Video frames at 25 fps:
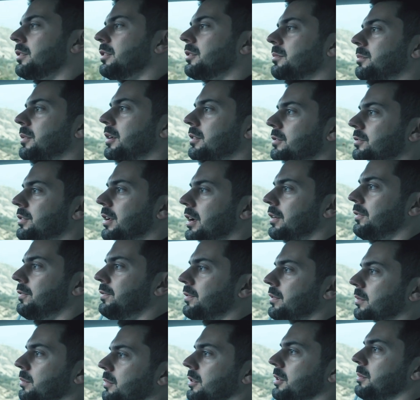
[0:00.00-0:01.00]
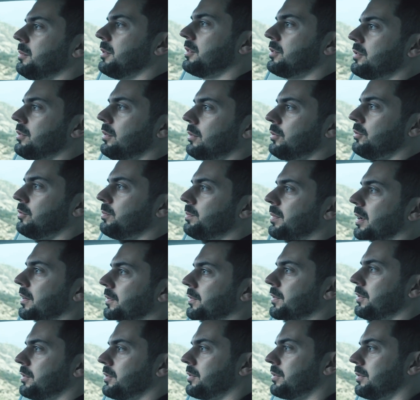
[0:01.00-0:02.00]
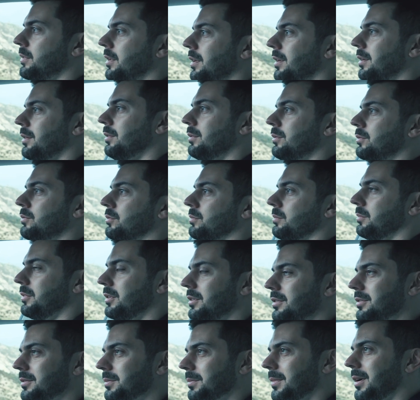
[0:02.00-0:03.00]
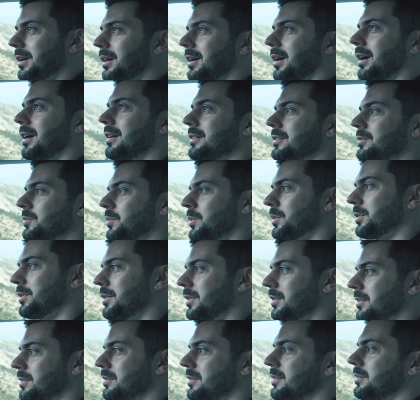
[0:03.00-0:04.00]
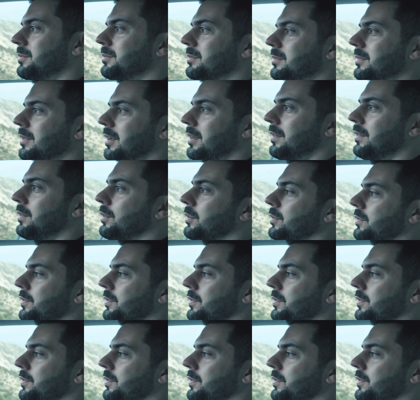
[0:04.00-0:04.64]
begin my drive from Limassol to Paphos to meet my hard-working team at the